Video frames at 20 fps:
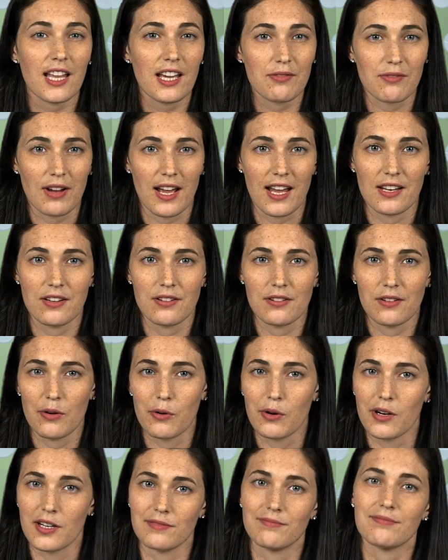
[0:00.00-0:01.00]
light red
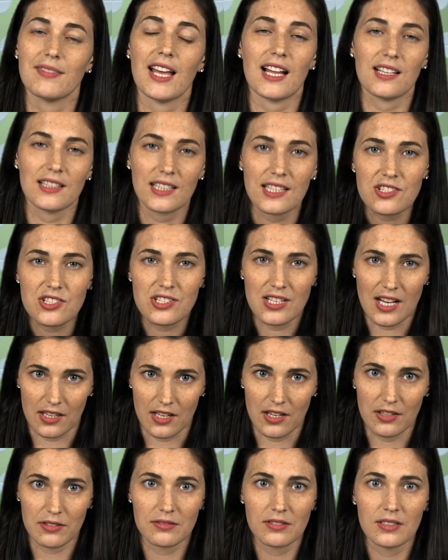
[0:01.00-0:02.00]
or at least
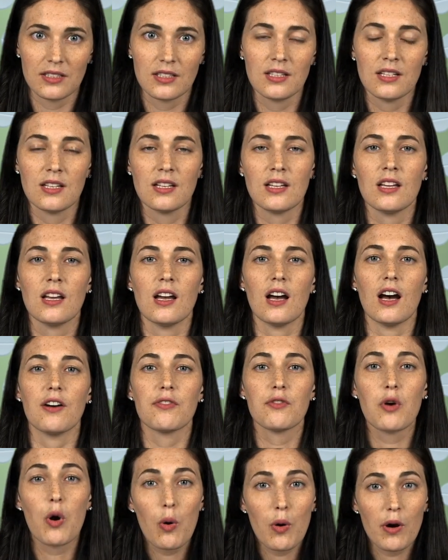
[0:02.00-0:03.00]
yellow.
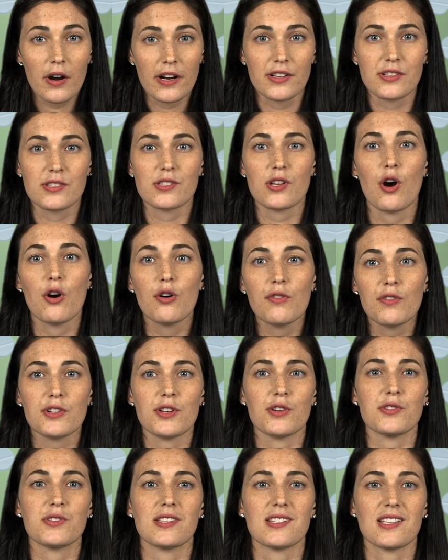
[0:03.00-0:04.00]
Of course,
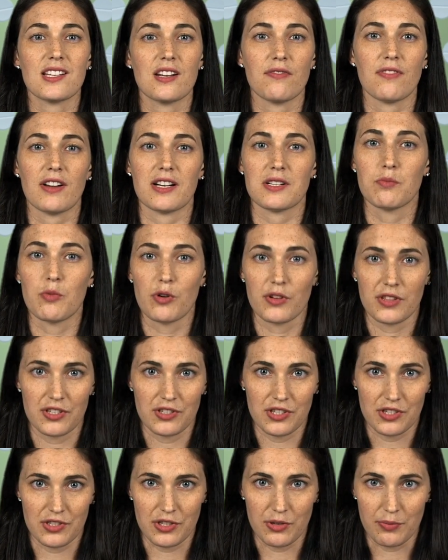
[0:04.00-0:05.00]
overdoses can affect more
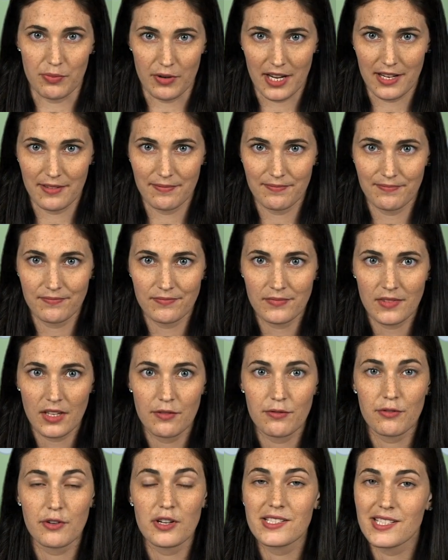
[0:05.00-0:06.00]
than just your brain.
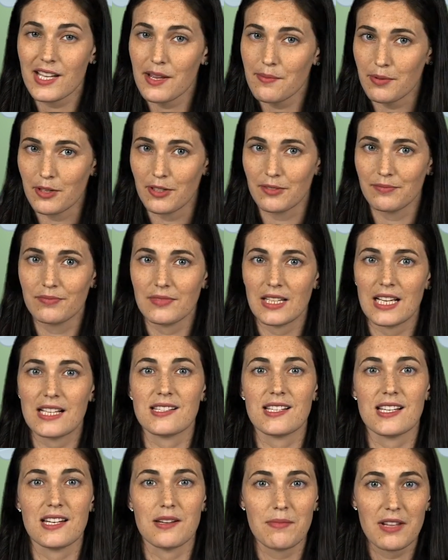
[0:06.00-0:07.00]
For example,
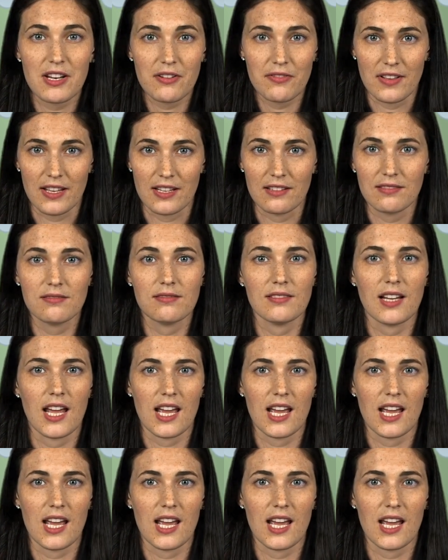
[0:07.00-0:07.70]
acetaminophen,